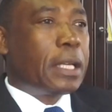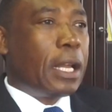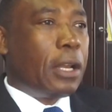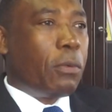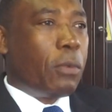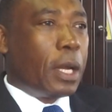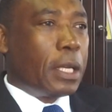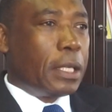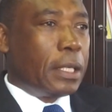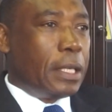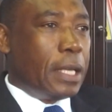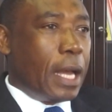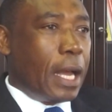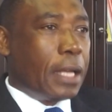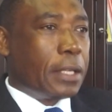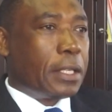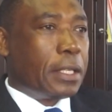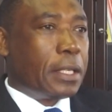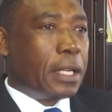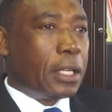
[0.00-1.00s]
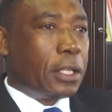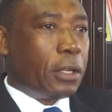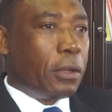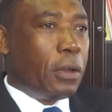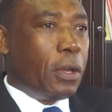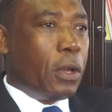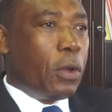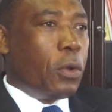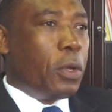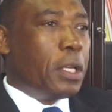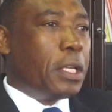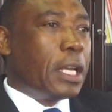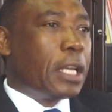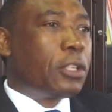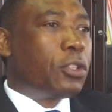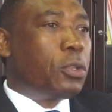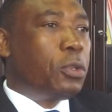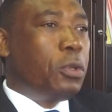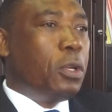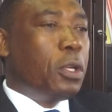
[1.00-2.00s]
what it does is that it
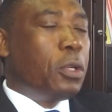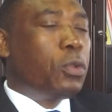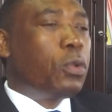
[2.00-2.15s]
has two